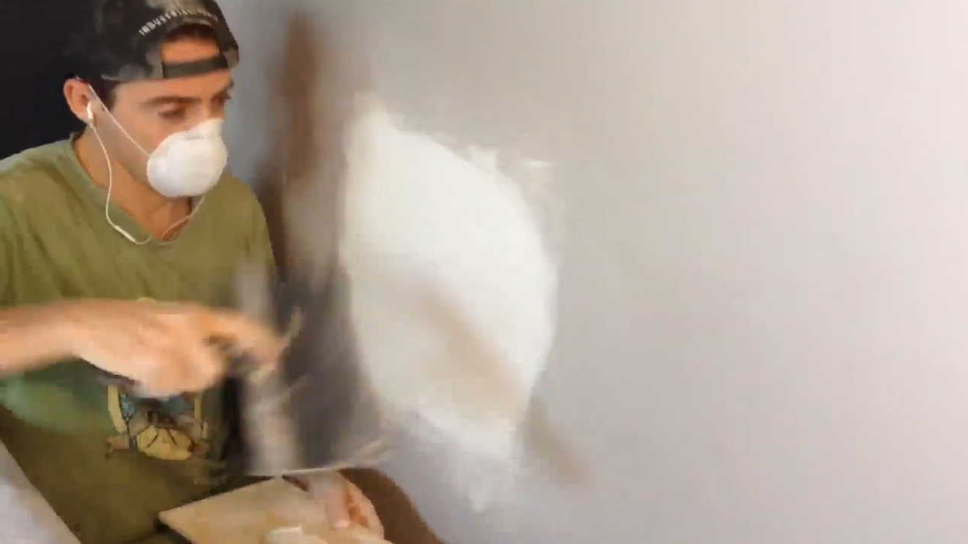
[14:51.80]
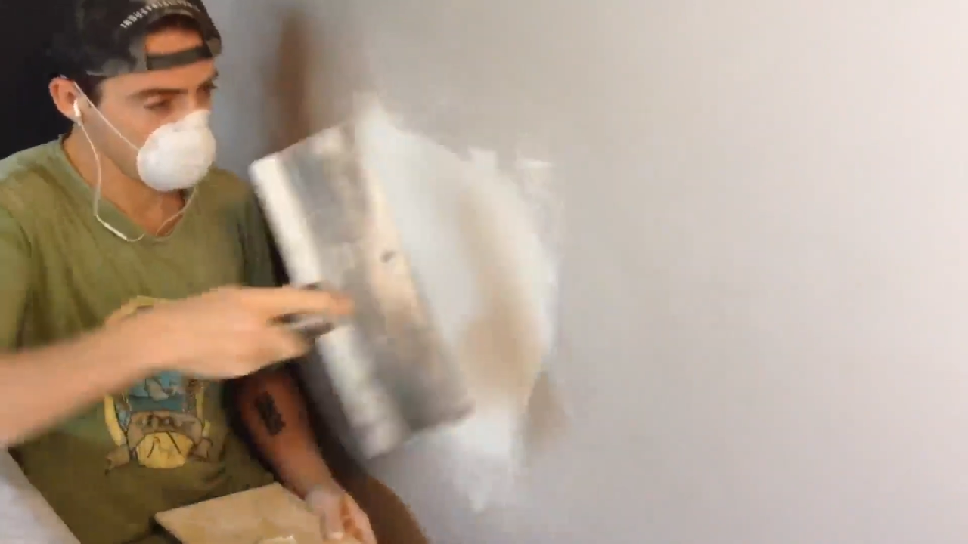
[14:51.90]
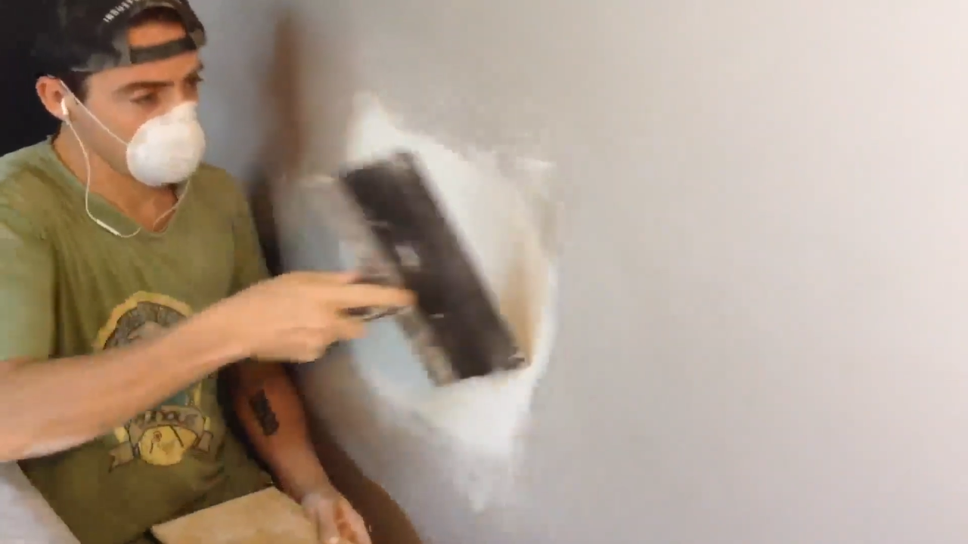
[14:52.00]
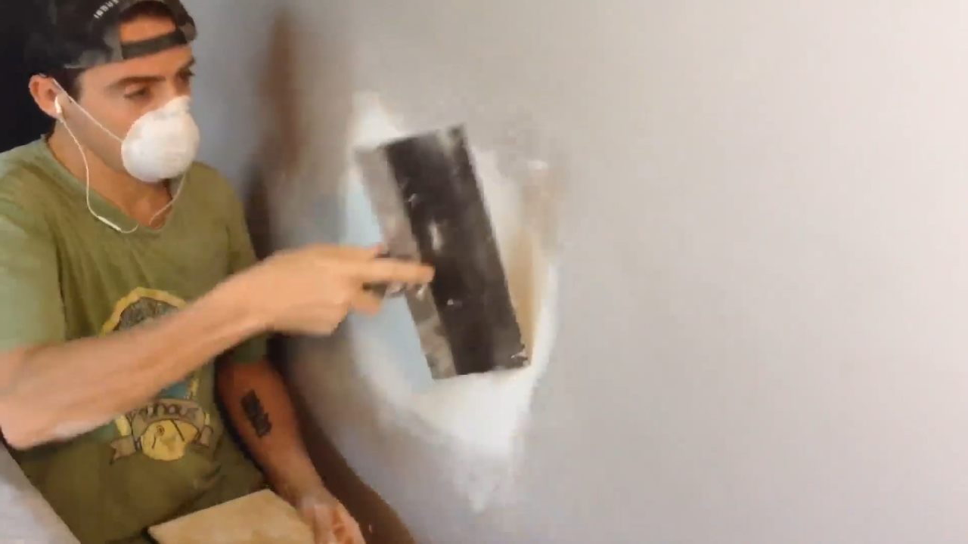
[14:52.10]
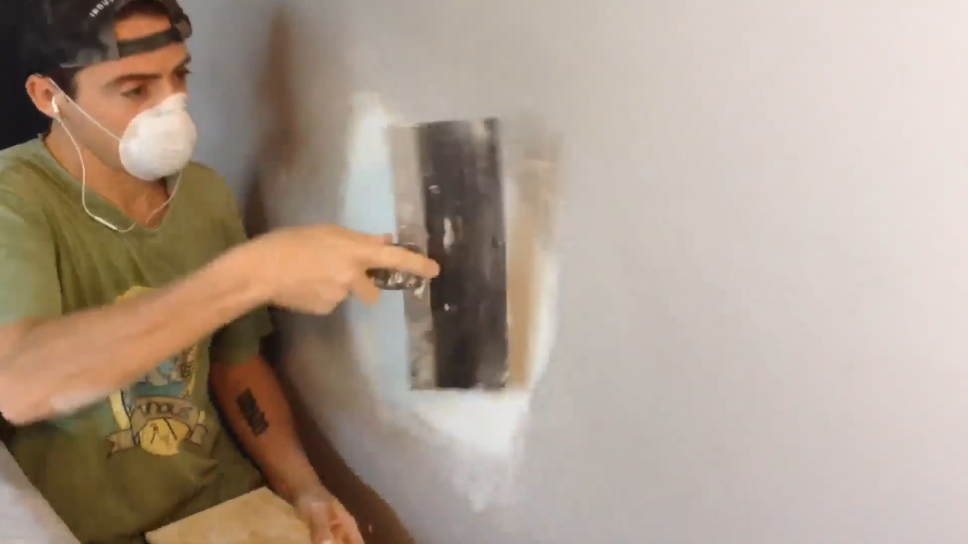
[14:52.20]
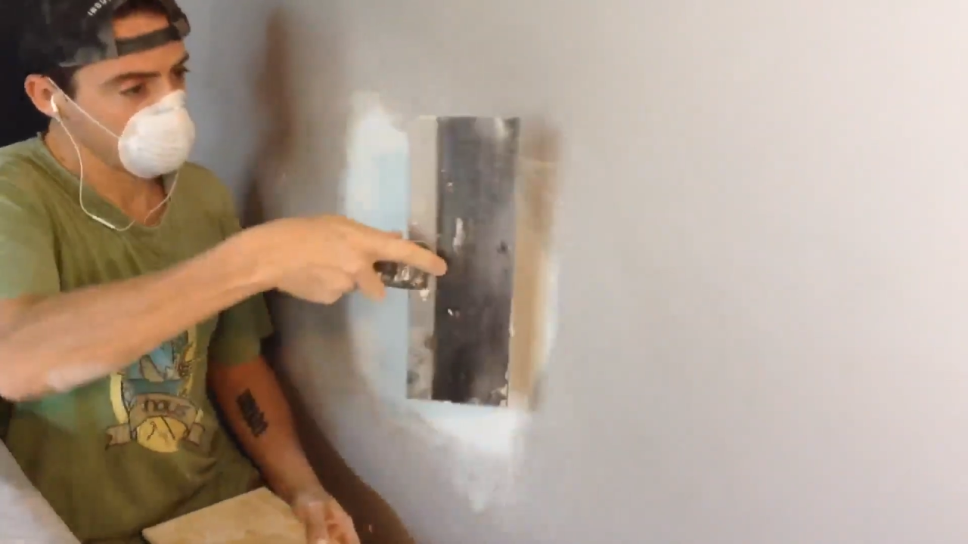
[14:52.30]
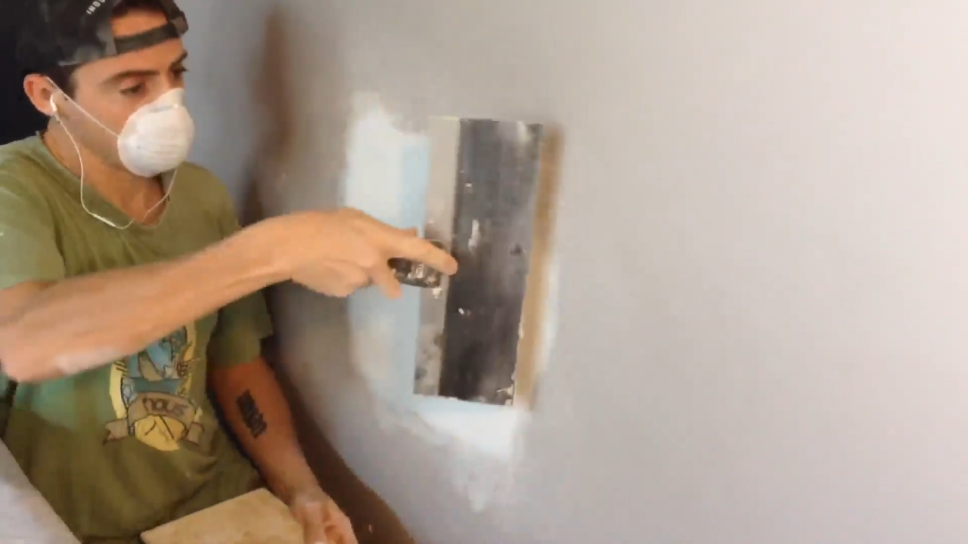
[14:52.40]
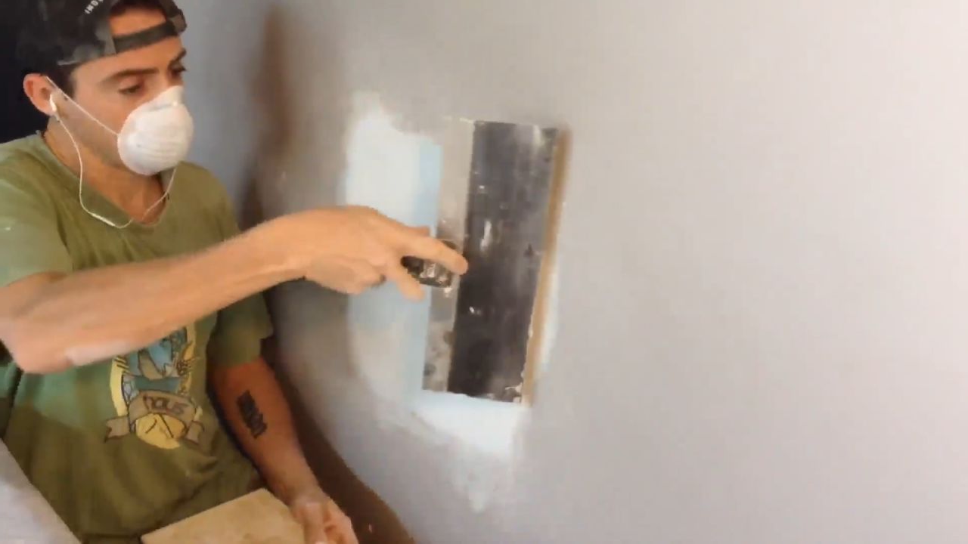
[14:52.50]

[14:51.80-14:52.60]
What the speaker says: and